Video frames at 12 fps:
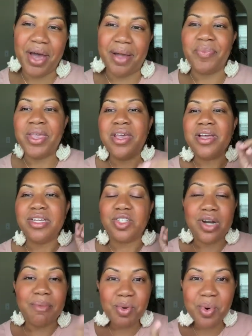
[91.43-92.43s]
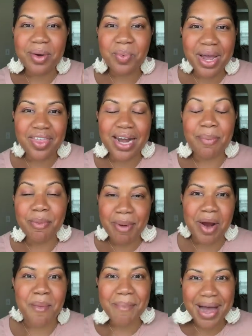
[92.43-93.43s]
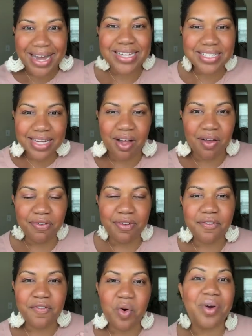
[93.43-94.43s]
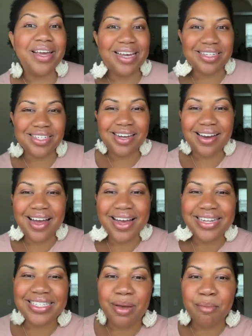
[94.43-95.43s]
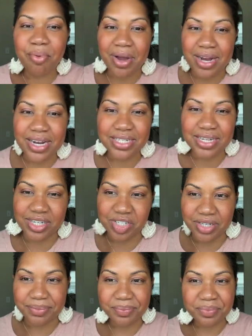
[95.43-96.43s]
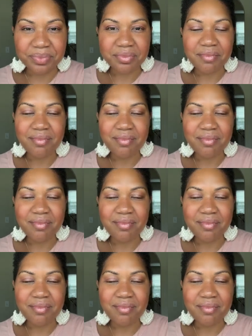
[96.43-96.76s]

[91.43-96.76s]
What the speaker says: Okay, so number one way that I prepare myself for each client's branding session